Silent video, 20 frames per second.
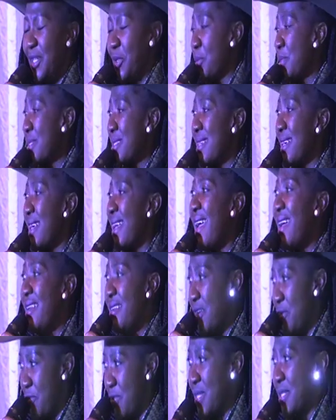I don't see
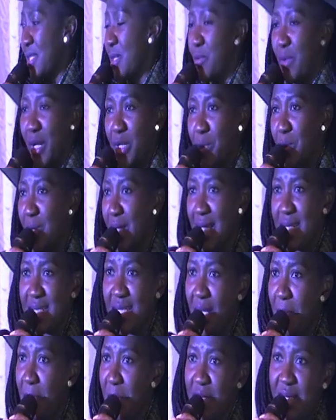any reason why you
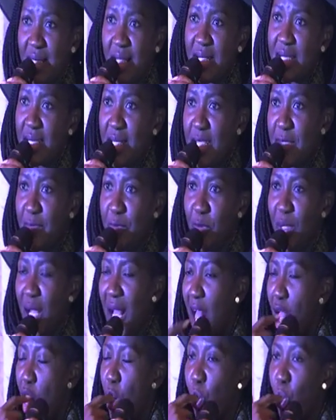guys can't be successful.
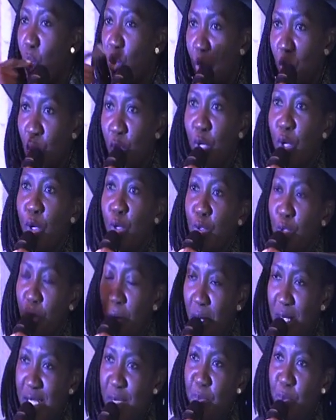Um, you
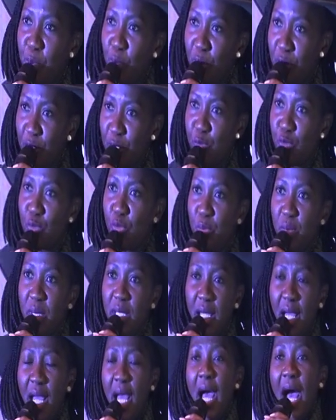must prove it to
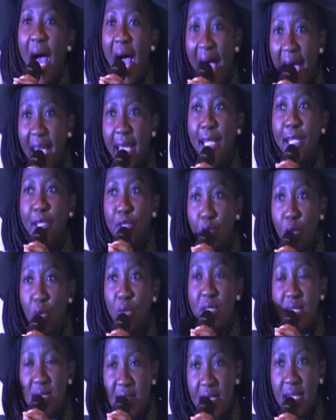me. I
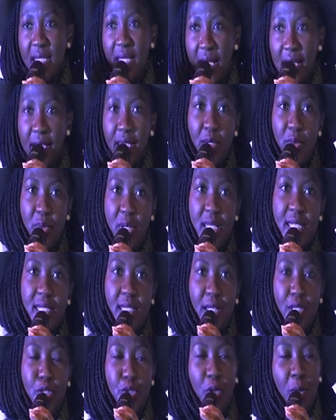don't see any
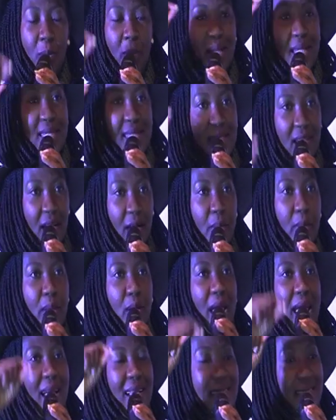reason. You must tell
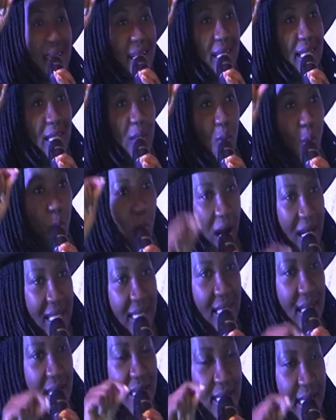me exactly
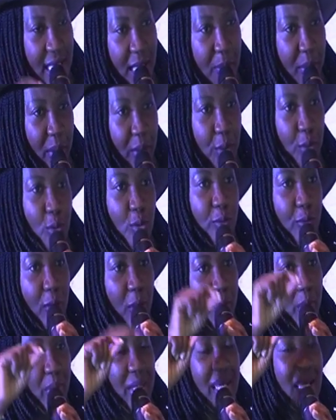what is keeping you
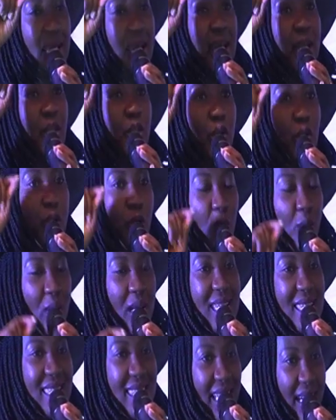from being not
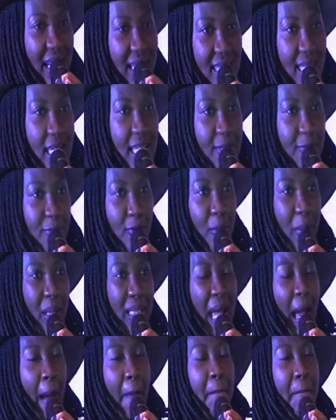only successful,
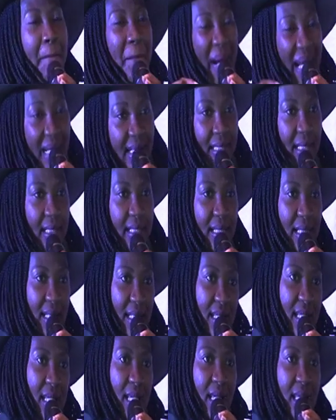but
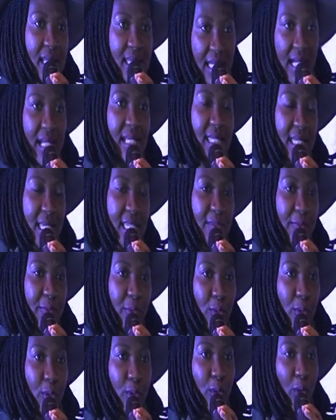abundantly
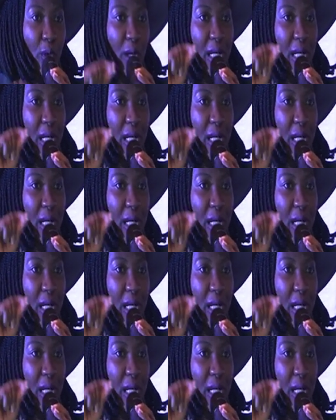successful.